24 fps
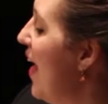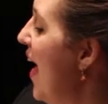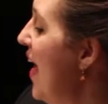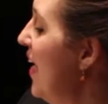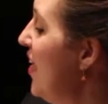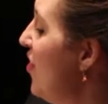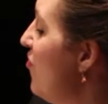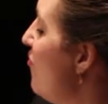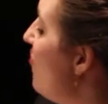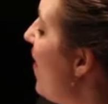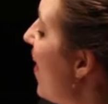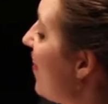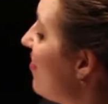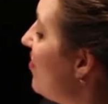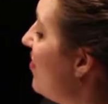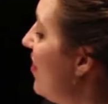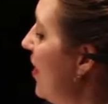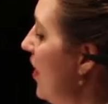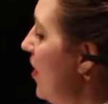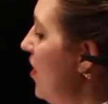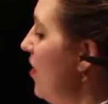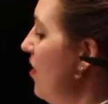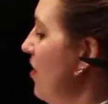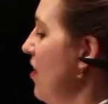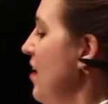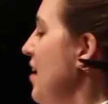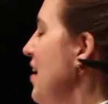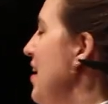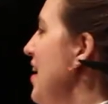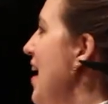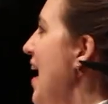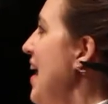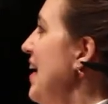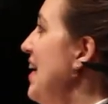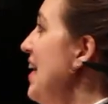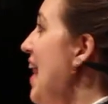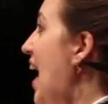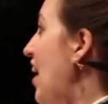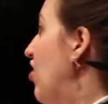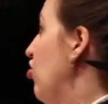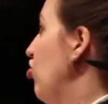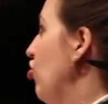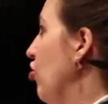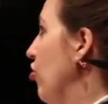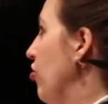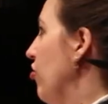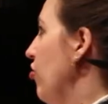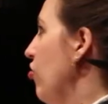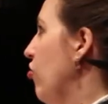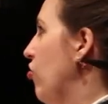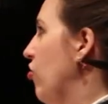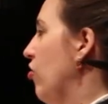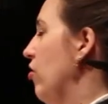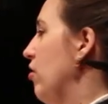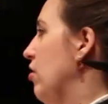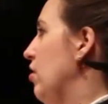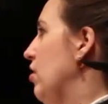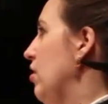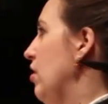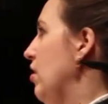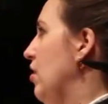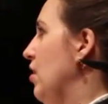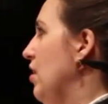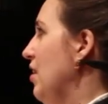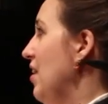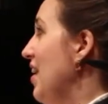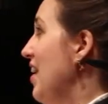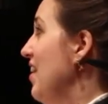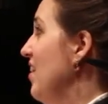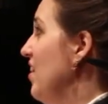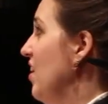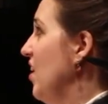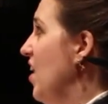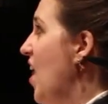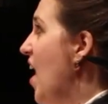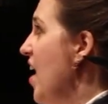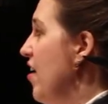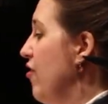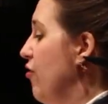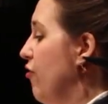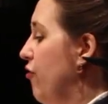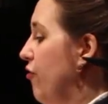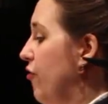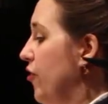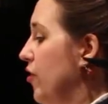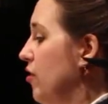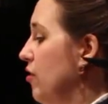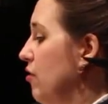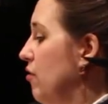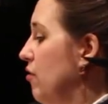and investing, and lectures, and life.